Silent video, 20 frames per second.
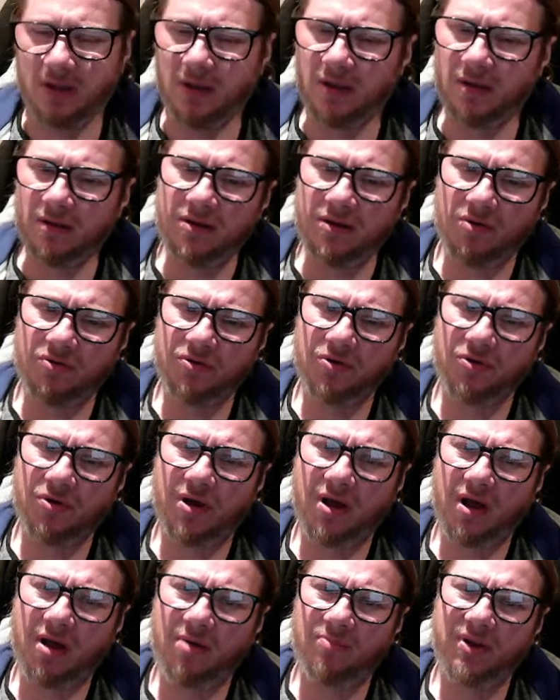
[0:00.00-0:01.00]
No, you
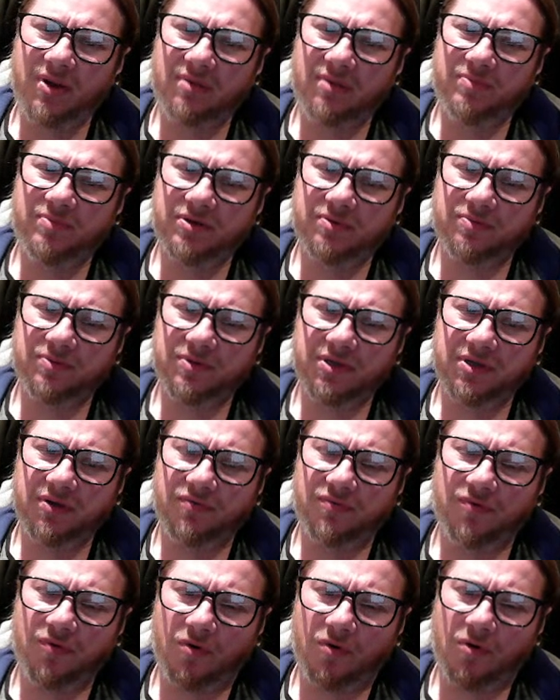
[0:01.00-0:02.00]
can't play bishop
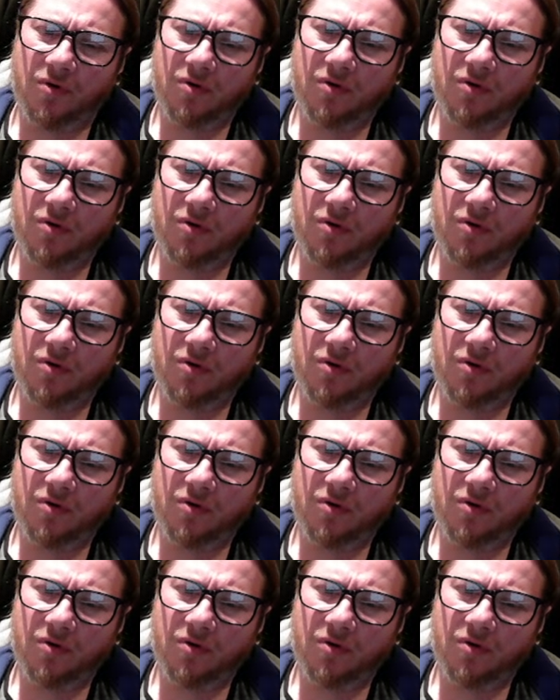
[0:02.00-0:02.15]
c4.